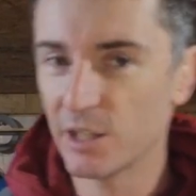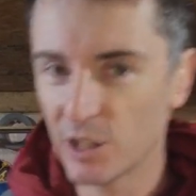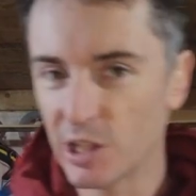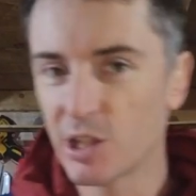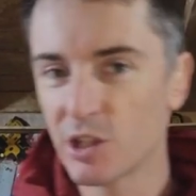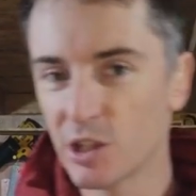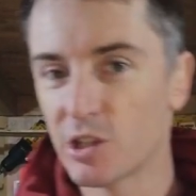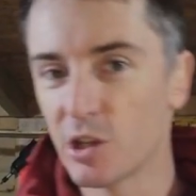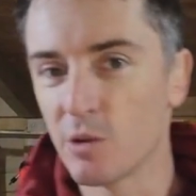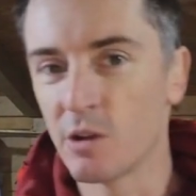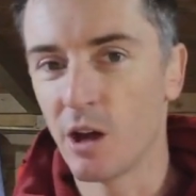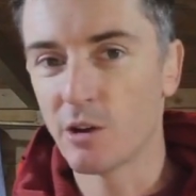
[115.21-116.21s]
you
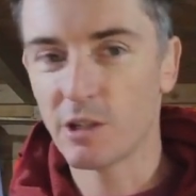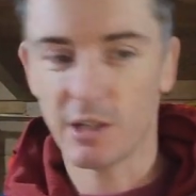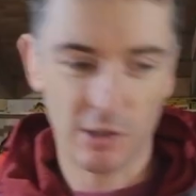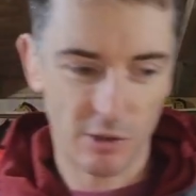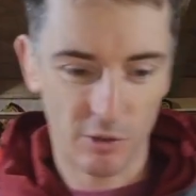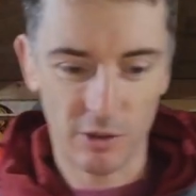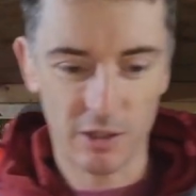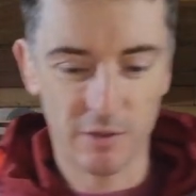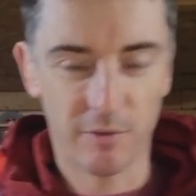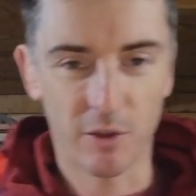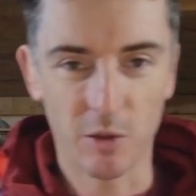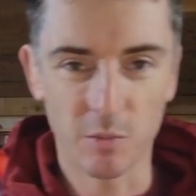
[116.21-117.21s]
do notice all
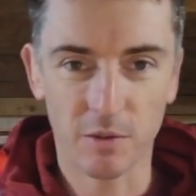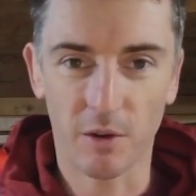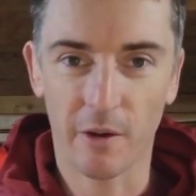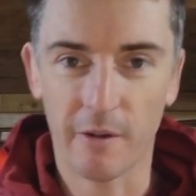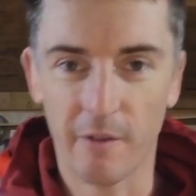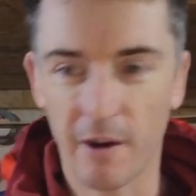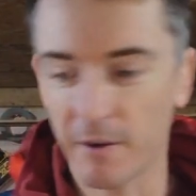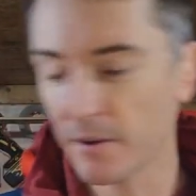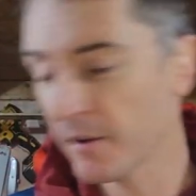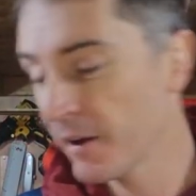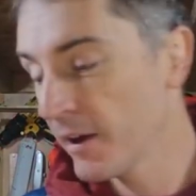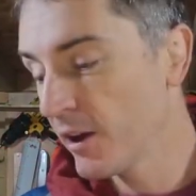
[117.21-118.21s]
these fumes flying around.
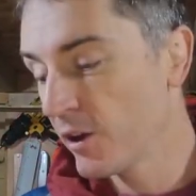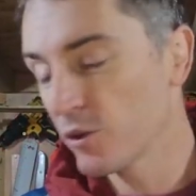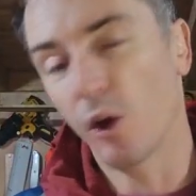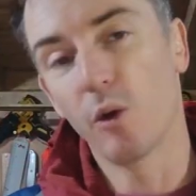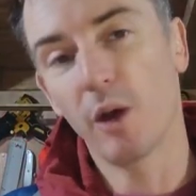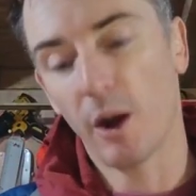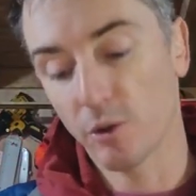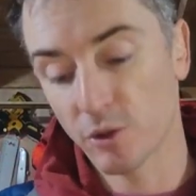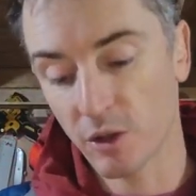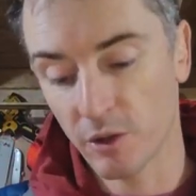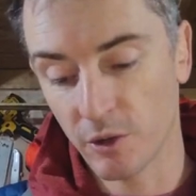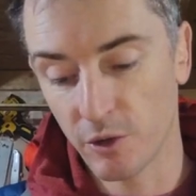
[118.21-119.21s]
So that
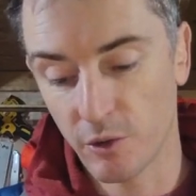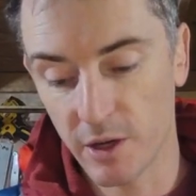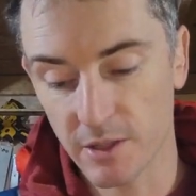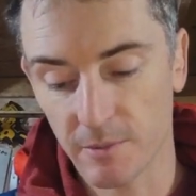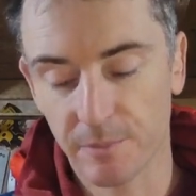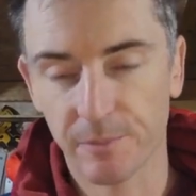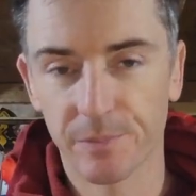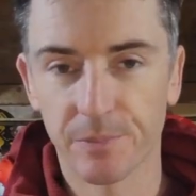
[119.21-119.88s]
was another reason.